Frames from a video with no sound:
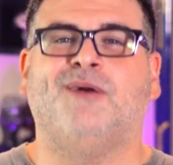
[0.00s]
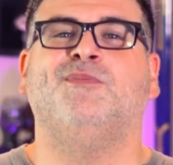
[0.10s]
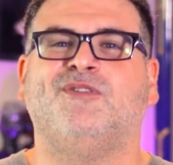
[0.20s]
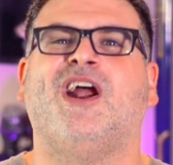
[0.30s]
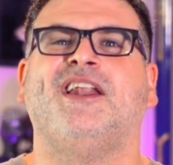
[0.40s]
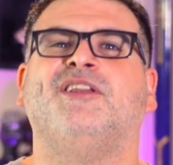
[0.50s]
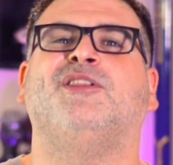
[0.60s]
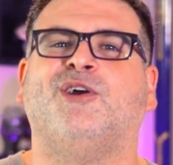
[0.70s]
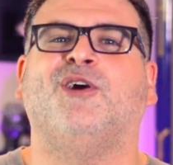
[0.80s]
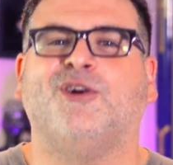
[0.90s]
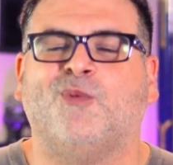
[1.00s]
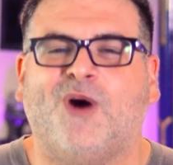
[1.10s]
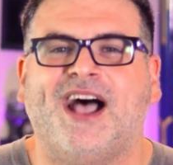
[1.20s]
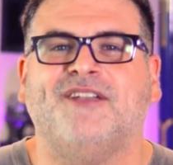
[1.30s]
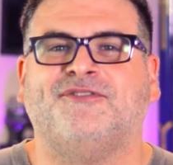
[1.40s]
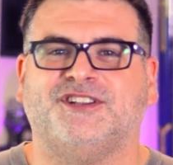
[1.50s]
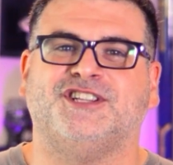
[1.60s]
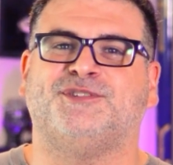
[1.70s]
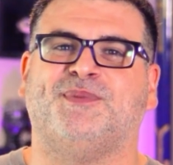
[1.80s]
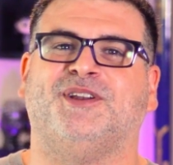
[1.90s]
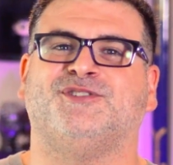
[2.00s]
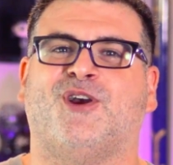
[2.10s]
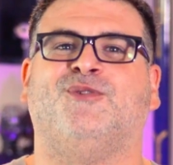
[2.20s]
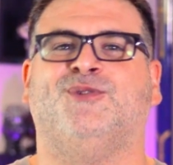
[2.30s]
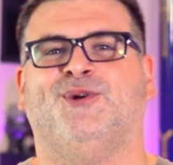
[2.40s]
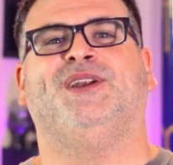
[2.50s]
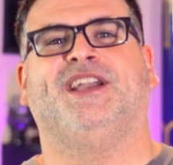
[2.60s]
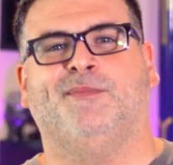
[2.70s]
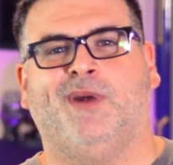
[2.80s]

I'm ready to learn why fidget spinners are ruining